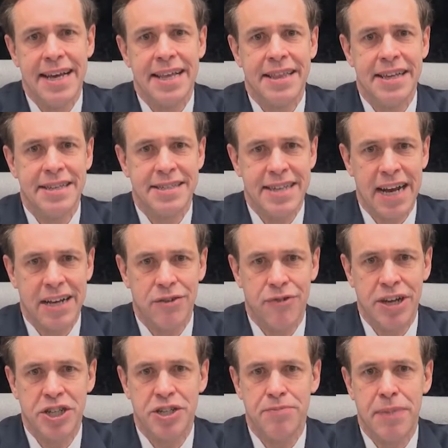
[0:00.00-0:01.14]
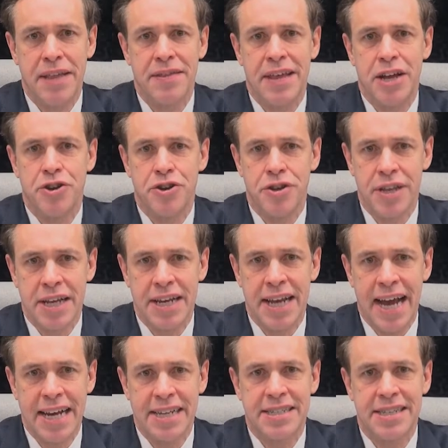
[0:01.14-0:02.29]
This declaration meant that the
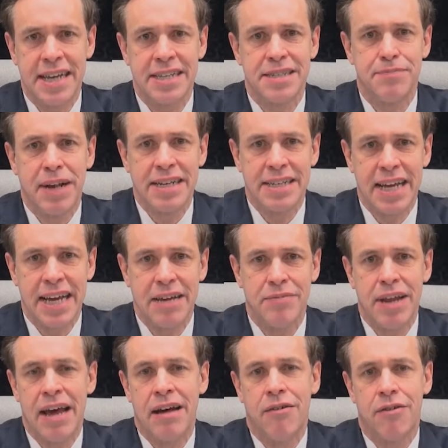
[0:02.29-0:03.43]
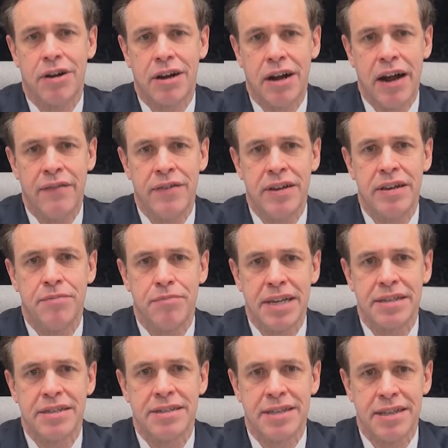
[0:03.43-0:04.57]
United States maintained our coveted
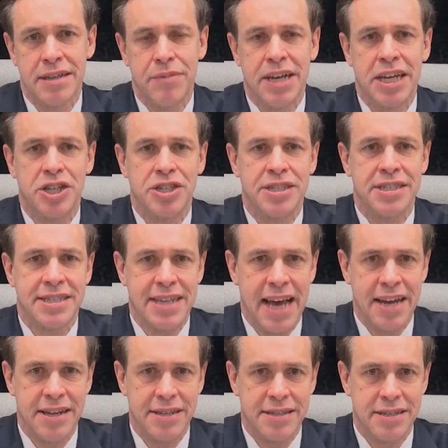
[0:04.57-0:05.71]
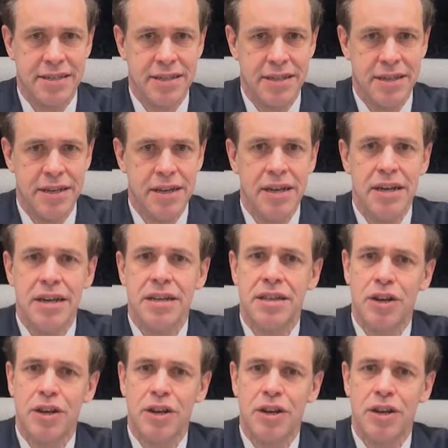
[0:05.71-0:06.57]
measles elimination status. The